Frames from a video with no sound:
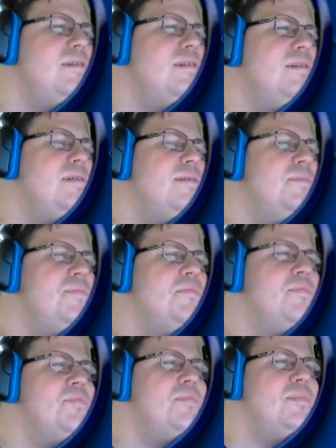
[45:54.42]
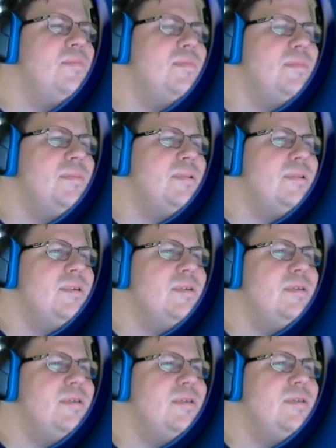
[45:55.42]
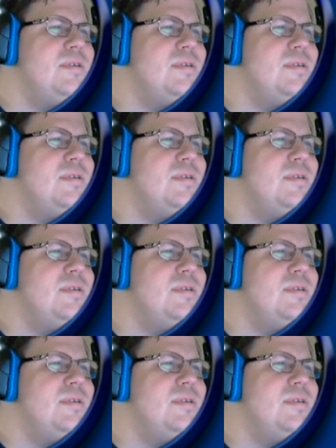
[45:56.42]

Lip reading: And she's seeing things, too.